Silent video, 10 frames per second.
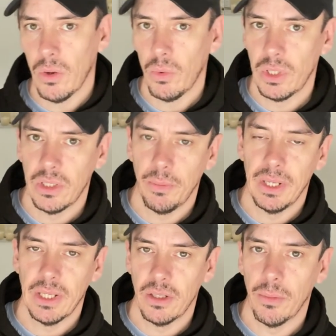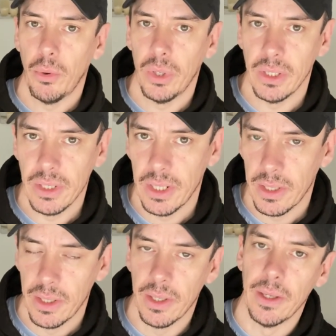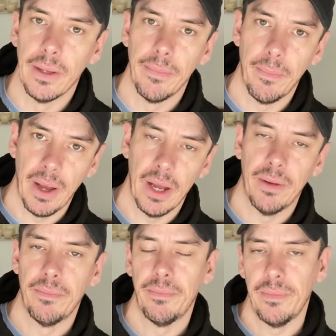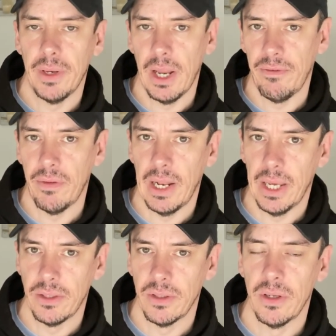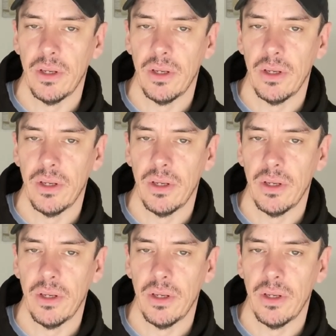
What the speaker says: which is a bit disappointing, but nevertheless,